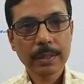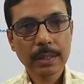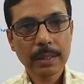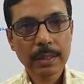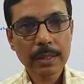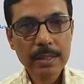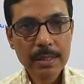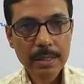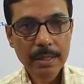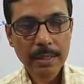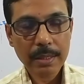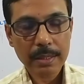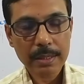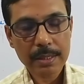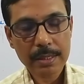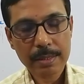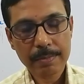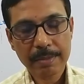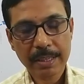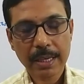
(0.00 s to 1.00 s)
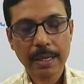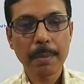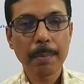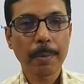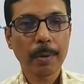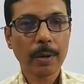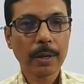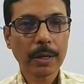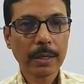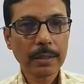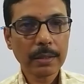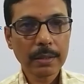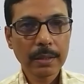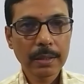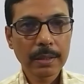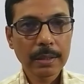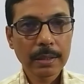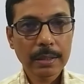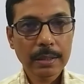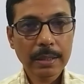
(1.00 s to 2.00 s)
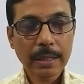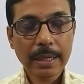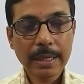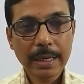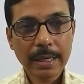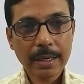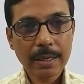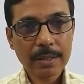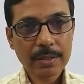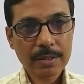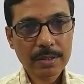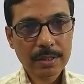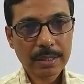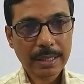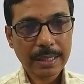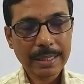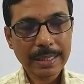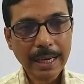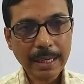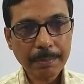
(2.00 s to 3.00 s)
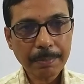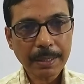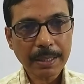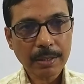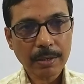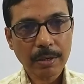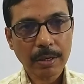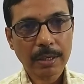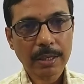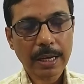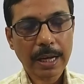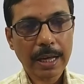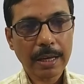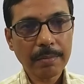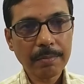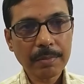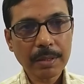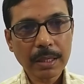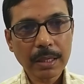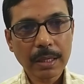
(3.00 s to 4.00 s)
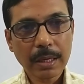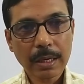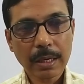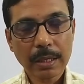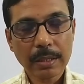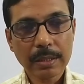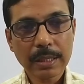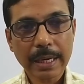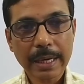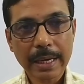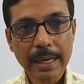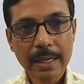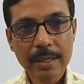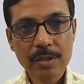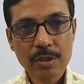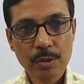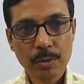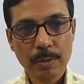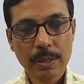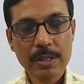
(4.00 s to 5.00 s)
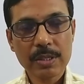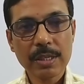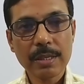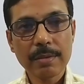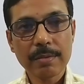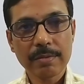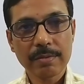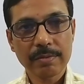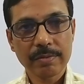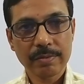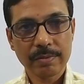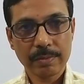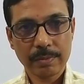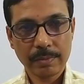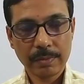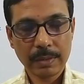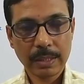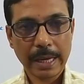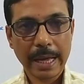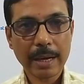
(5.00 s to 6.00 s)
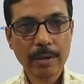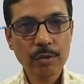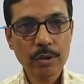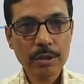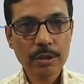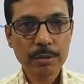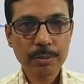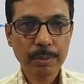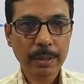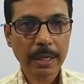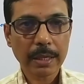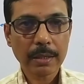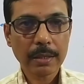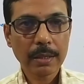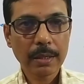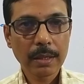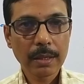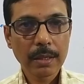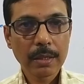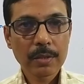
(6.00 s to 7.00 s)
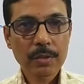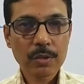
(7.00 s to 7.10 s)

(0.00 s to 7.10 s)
It is very important. The guest in that particular time, the guest was in acute pain,